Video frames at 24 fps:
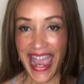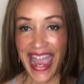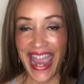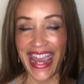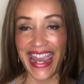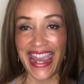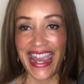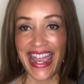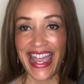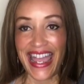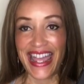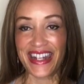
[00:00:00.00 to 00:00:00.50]

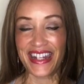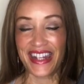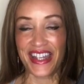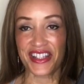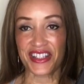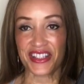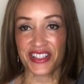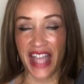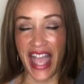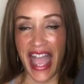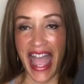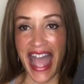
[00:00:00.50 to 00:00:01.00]
And
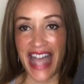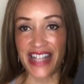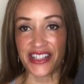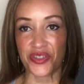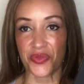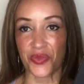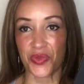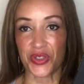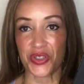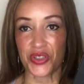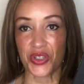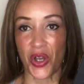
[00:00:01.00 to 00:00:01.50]
as a
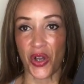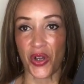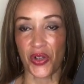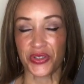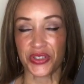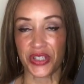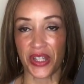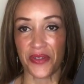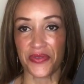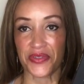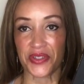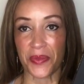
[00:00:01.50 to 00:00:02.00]

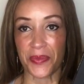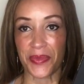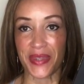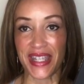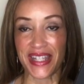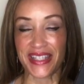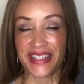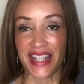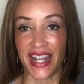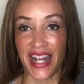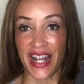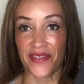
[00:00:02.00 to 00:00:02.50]
result of some
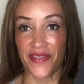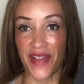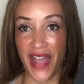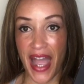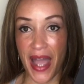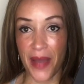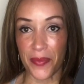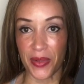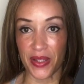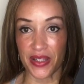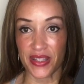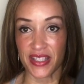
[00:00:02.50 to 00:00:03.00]
things that have
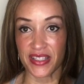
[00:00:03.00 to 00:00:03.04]
happened,